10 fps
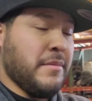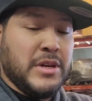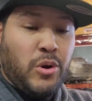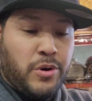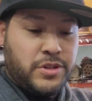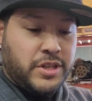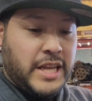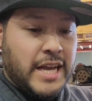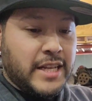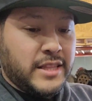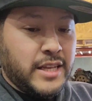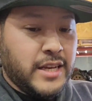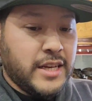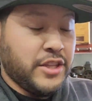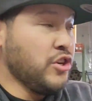in order to get
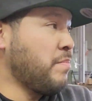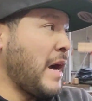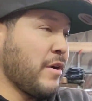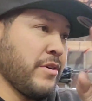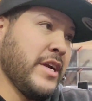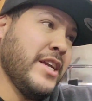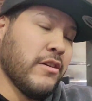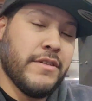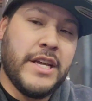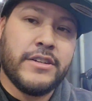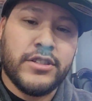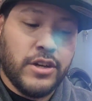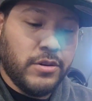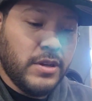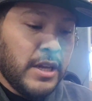the new power in over there.
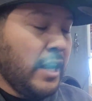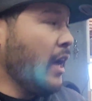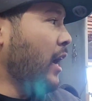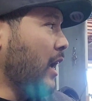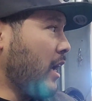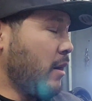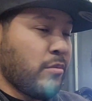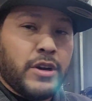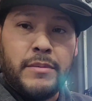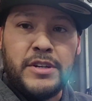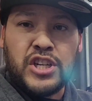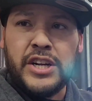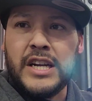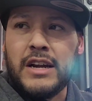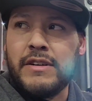So we're gonna be
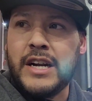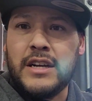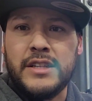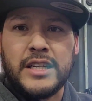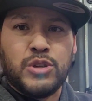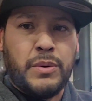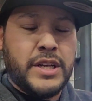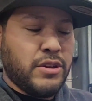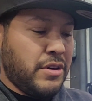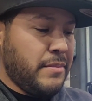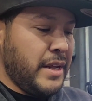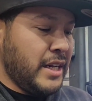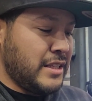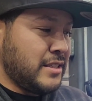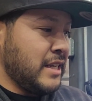shutting down right now in the next 20-30
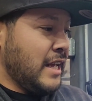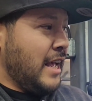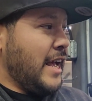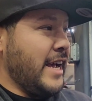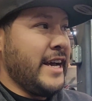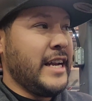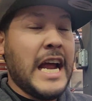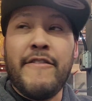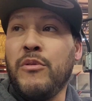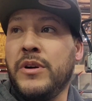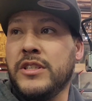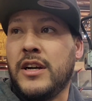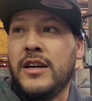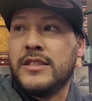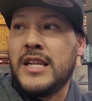minutes, and everyone is
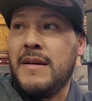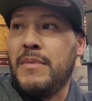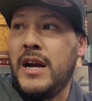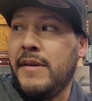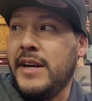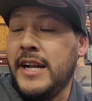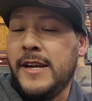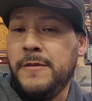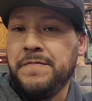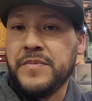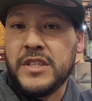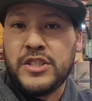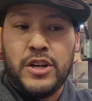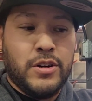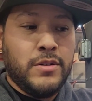on standby right now.
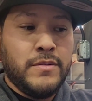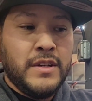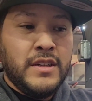So